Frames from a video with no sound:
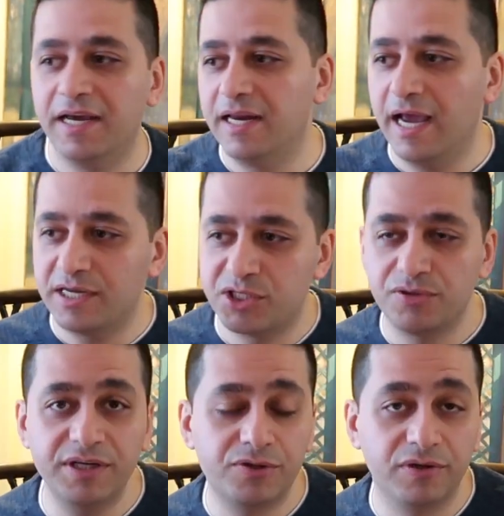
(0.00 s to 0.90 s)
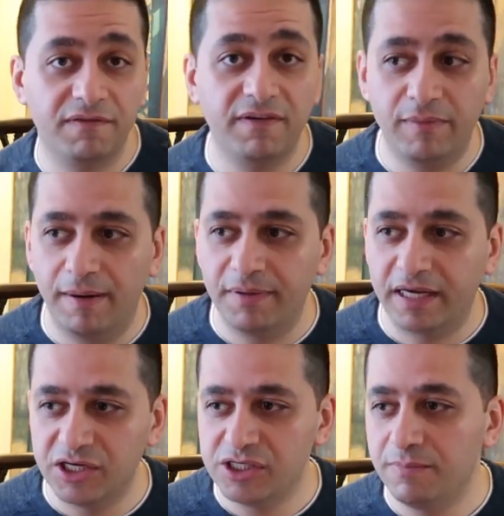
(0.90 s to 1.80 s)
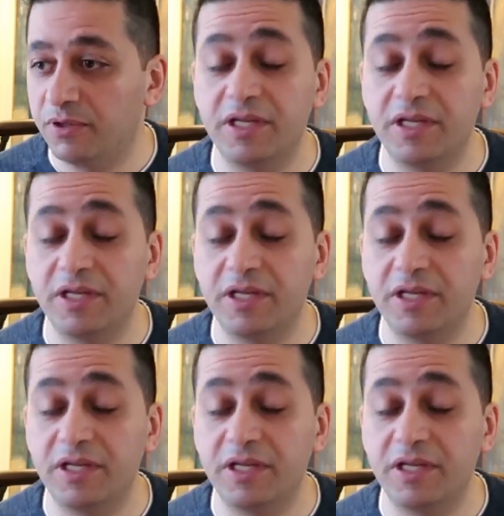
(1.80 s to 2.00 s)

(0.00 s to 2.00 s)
in S3 through the web application,